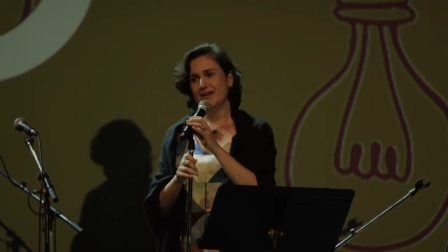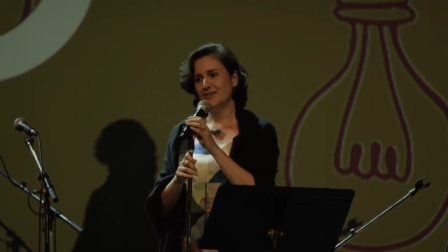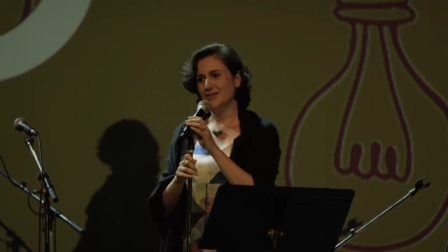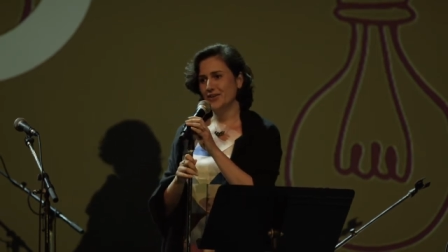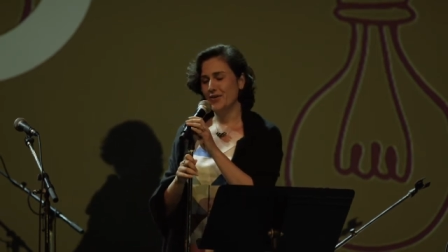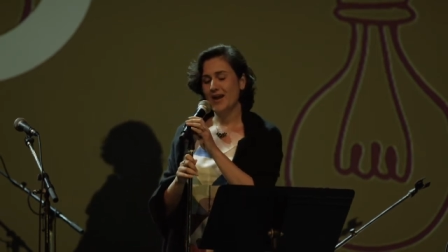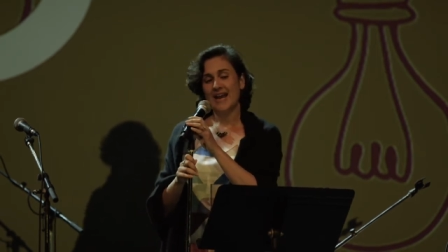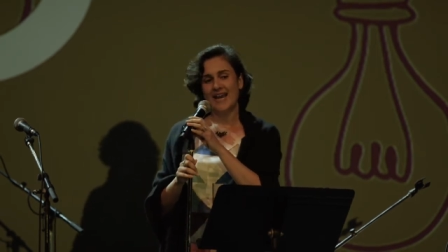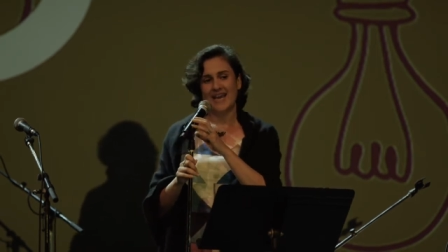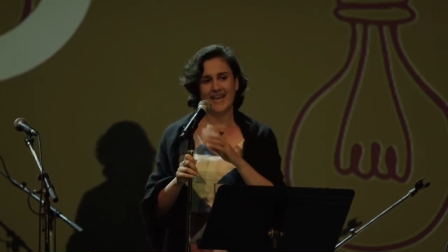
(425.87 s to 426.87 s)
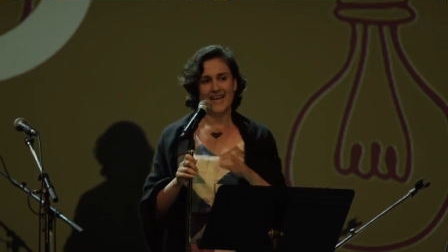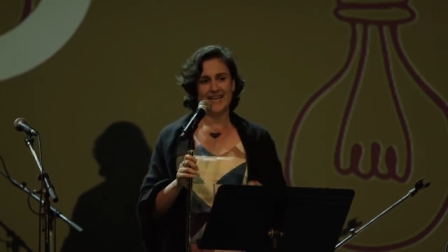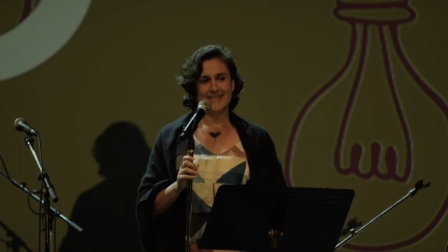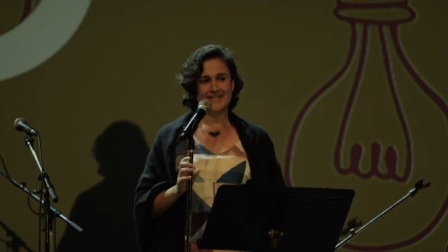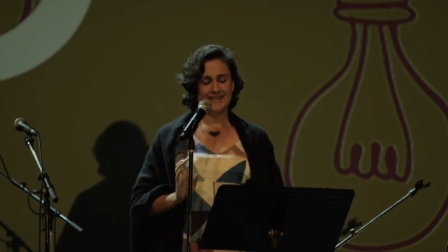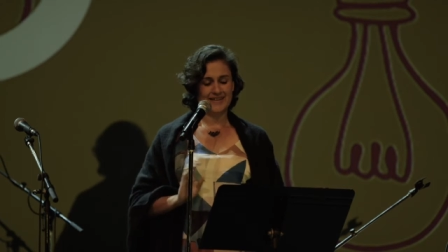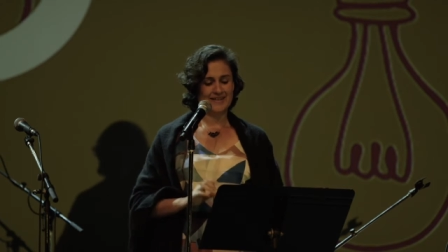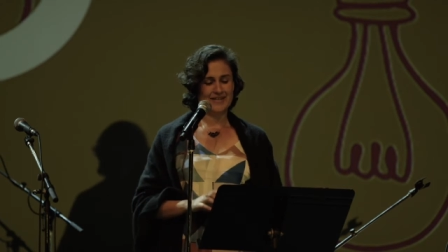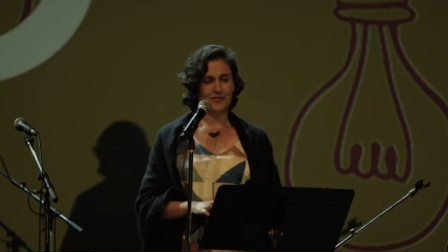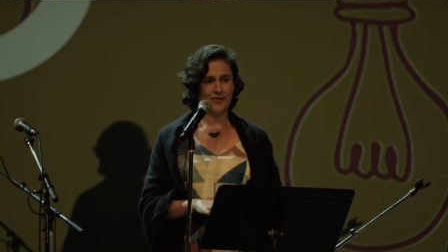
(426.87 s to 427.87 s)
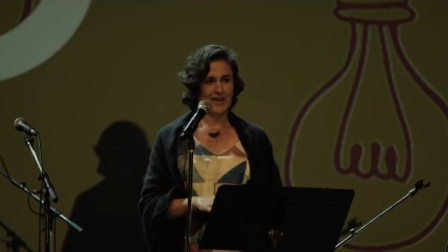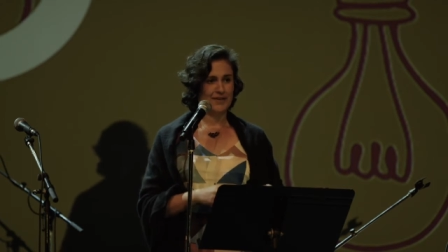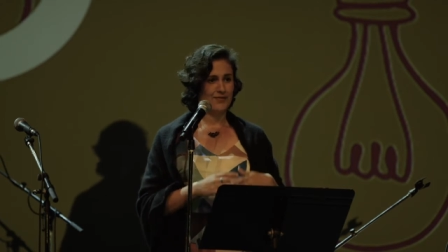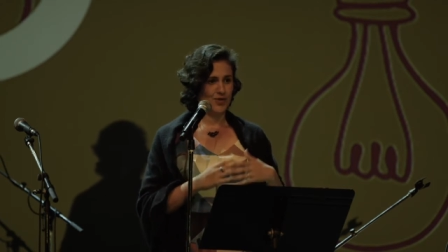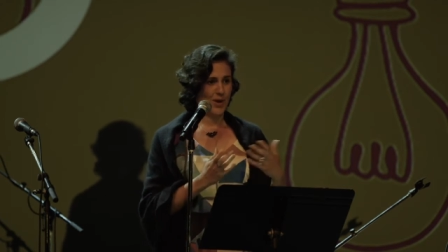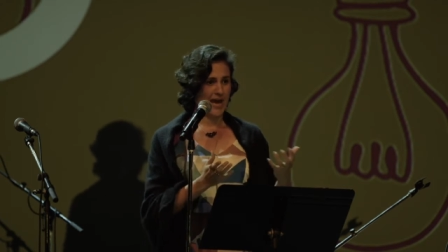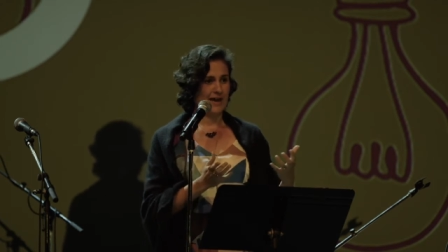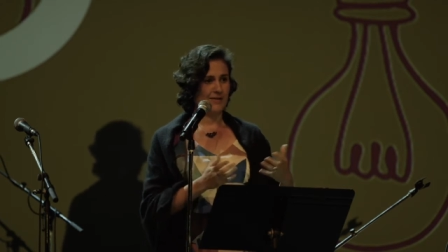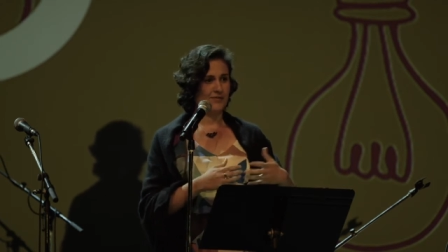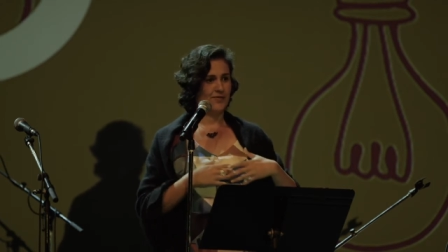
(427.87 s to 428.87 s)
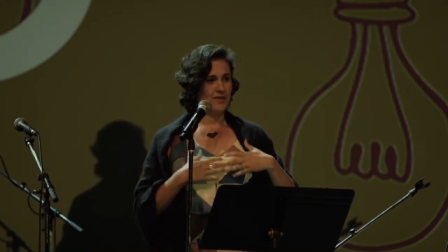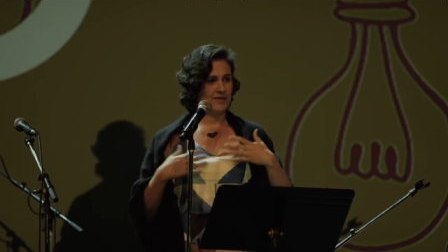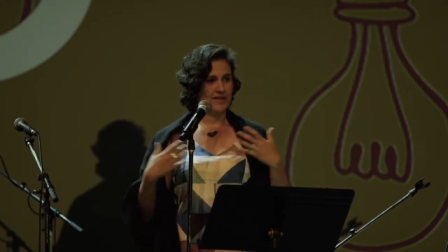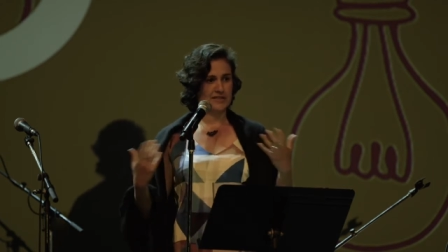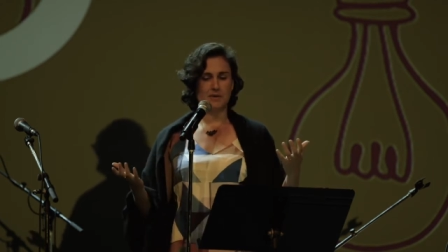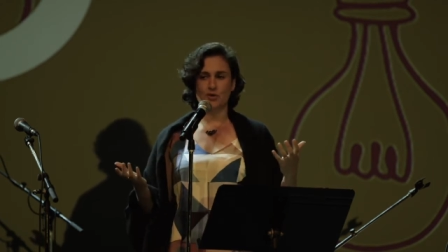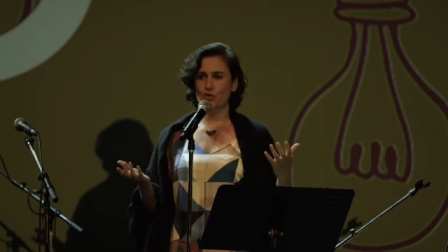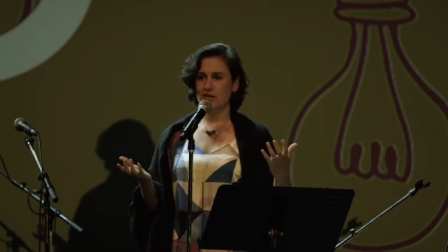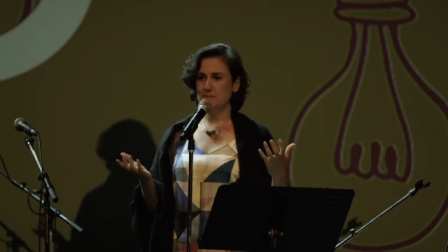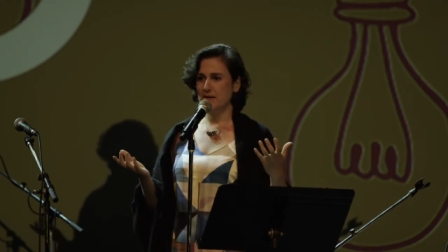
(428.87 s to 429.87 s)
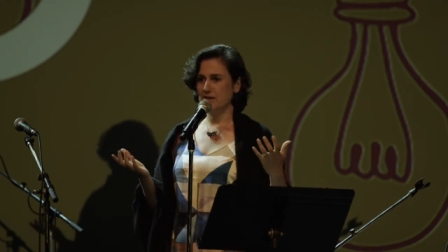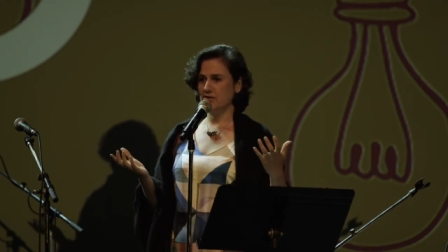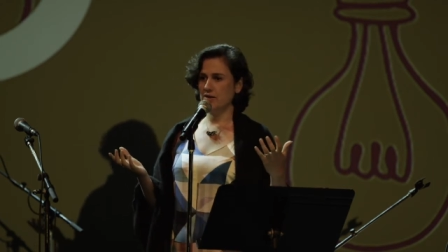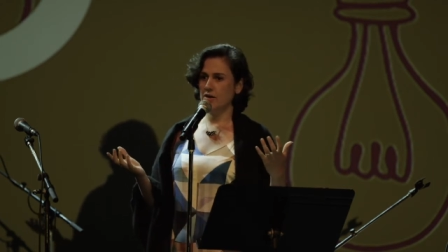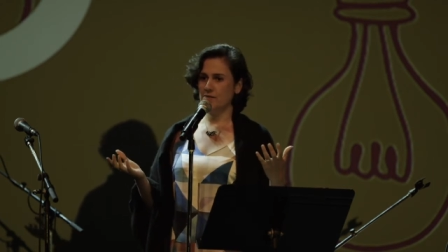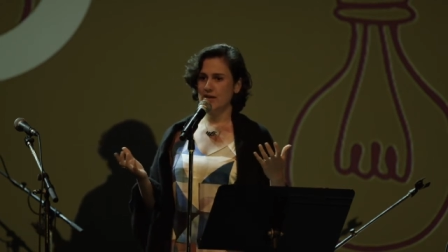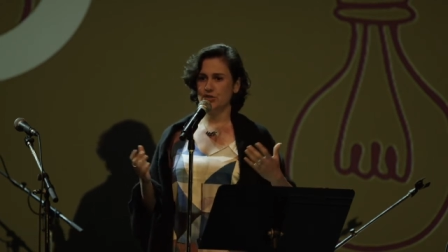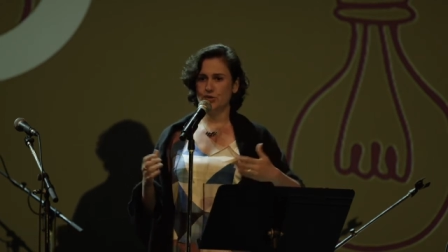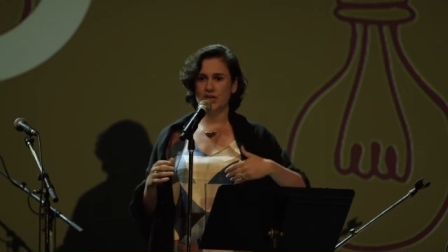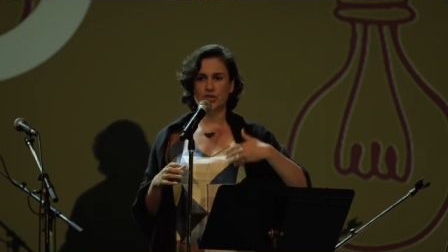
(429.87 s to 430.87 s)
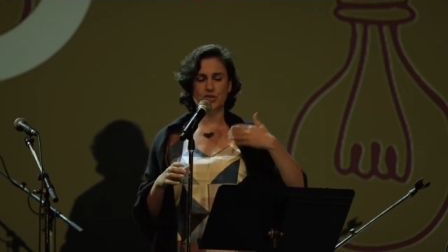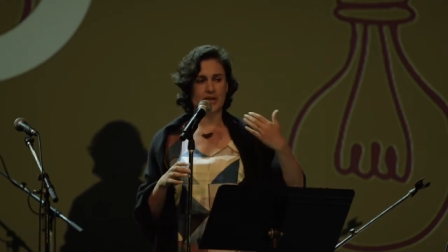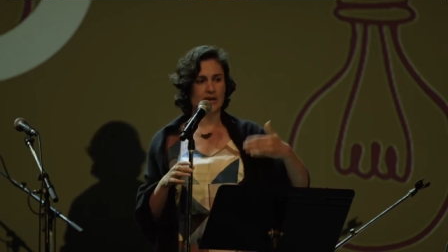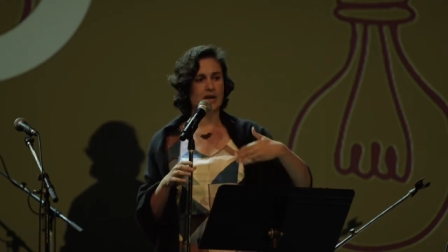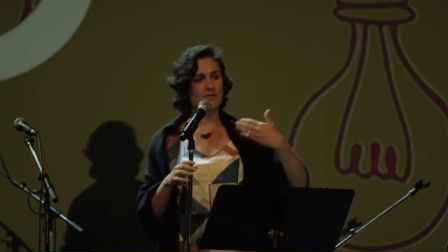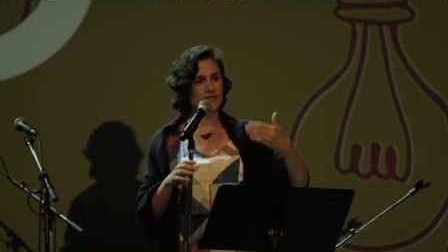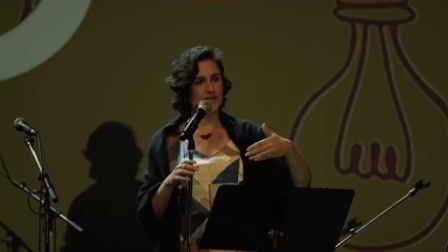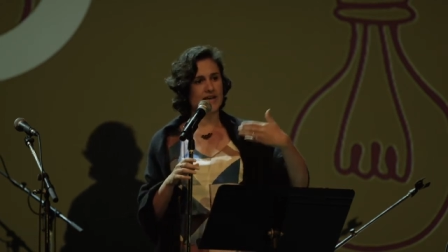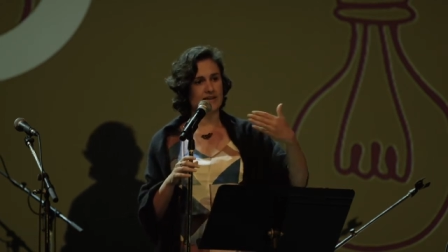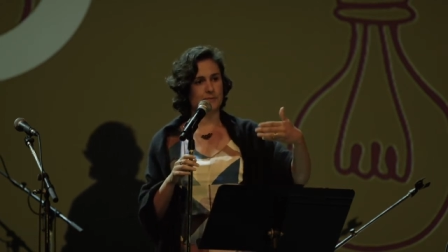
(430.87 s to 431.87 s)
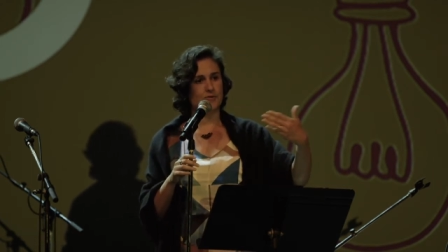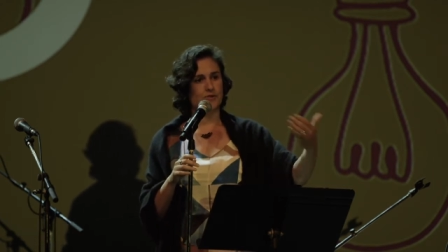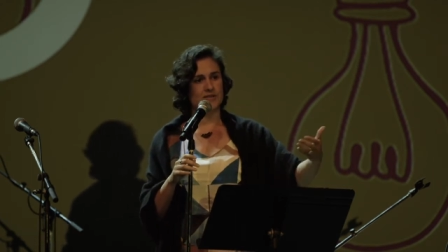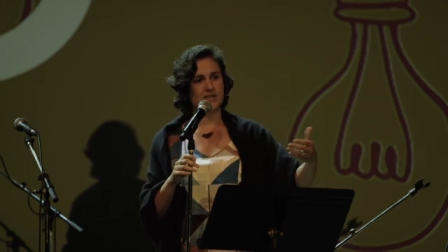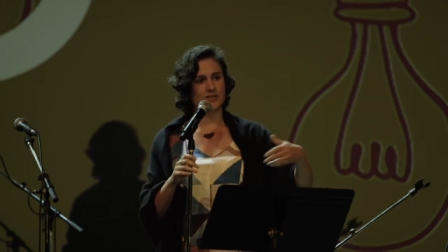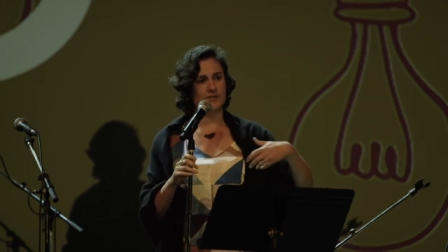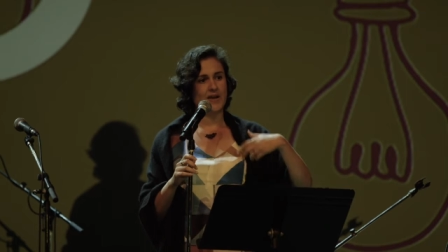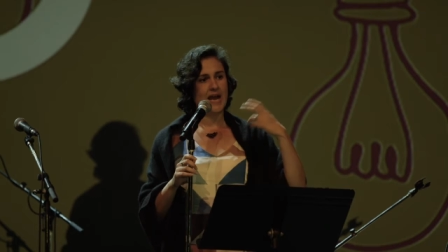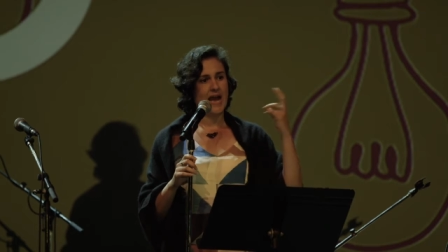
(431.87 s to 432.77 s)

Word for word: So, 1835, you have this Macaulay's Minute on Education, and after that, the process of